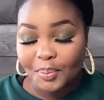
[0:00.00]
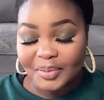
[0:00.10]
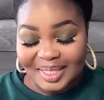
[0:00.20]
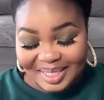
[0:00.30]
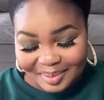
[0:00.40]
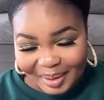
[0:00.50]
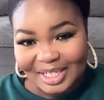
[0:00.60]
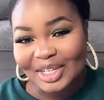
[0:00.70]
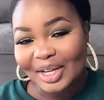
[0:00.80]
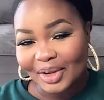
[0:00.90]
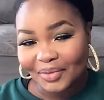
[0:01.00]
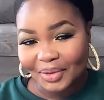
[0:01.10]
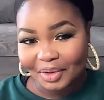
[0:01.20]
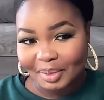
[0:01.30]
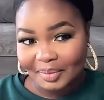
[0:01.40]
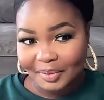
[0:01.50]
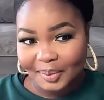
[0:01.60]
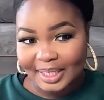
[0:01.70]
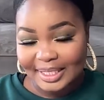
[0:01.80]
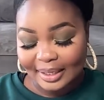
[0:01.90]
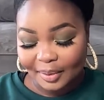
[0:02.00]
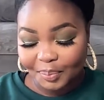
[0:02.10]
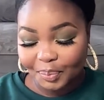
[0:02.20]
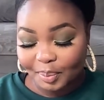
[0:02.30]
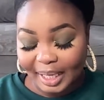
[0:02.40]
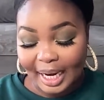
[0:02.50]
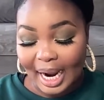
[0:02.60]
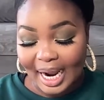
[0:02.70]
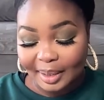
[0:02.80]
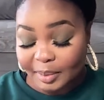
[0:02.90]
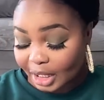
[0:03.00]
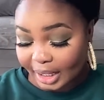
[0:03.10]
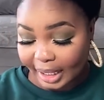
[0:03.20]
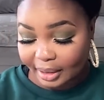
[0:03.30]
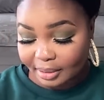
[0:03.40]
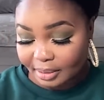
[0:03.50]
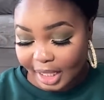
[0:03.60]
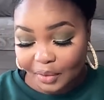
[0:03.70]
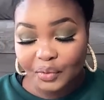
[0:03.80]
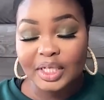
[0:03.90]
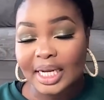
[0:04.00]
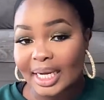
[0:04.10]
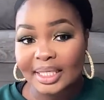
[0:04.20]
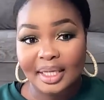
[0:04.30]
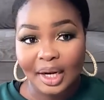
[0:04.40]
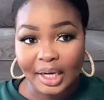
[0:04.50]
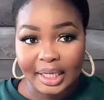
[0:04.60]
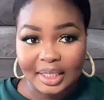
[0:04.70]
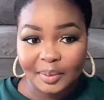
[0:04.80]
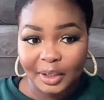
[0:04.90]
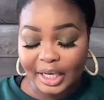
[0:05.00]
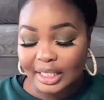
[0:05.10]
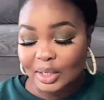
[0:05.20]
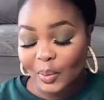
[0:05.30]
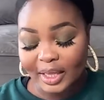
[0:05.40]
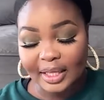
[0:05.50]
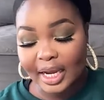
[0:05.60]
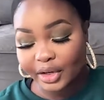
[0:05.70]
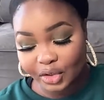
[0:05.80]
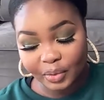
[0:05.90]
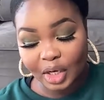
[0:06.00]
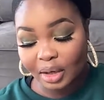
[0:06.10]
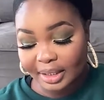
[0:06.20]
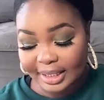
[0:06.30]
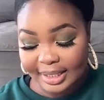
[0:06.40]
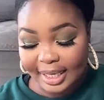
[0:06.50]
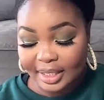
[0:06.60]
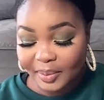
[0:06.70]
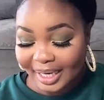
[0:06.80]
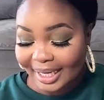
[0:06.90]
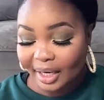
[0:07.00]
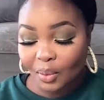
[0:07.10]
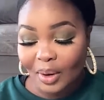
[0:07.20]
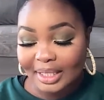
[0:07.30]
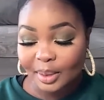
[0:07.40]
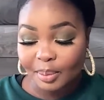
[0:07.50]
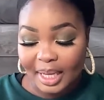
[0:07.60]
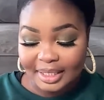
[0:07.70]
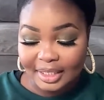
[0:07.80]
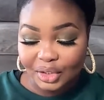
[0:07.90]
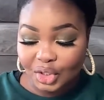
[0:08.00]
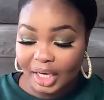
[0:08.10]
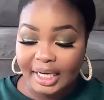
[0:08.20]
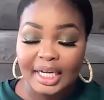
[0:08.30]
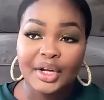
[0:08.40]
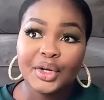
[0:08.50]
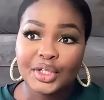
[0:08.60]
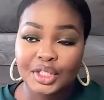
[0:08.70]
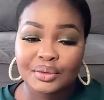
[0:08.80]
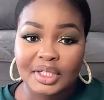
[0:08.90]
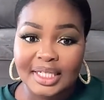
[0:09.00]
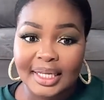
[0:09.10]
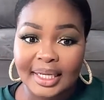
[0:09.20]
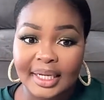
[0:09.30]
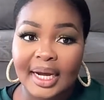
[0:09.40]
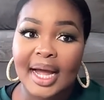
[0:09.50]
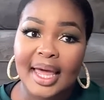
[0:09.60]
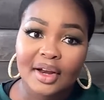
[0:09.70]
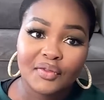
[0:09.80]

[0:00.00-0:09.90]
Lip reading: especially if you're a people pleaser. But I'm learning. Every day is a learning experience. One thing I do a lot these days when I get a WhatsApp message, like just recently, I had a